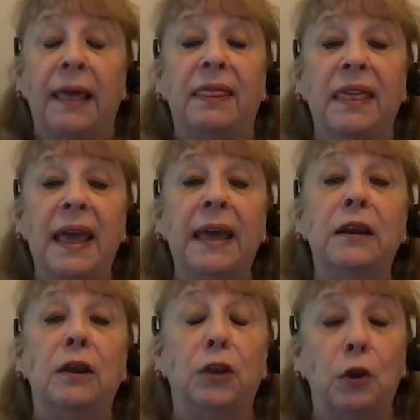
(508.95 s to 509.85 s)

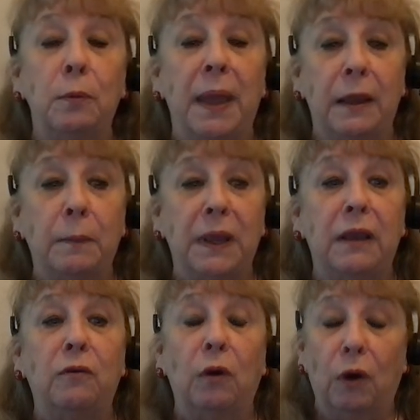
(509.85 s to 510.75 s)
then you may
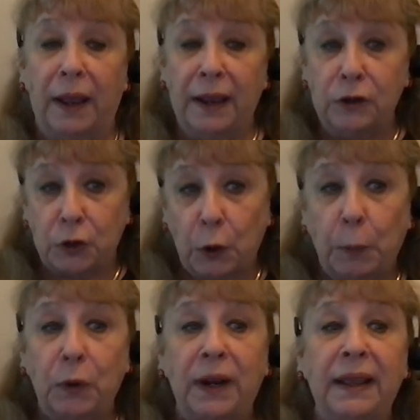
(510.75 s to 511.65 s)
be
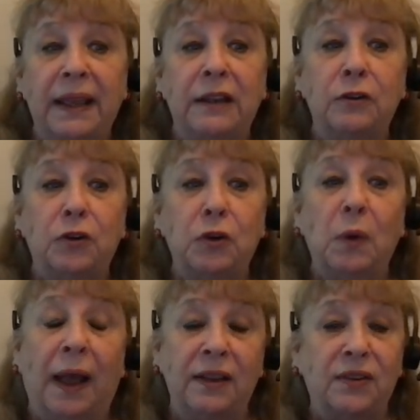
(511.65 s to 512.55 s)
interpreting into
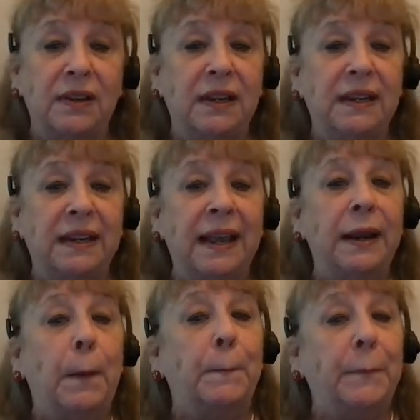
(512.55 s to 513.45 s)

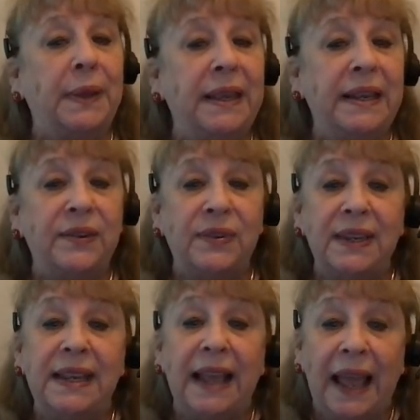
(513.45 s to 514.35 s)
ICD-10
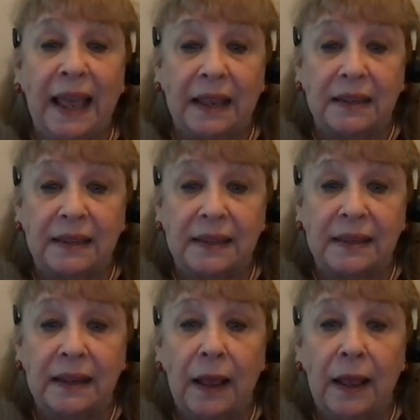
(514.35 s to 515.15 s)
PCS,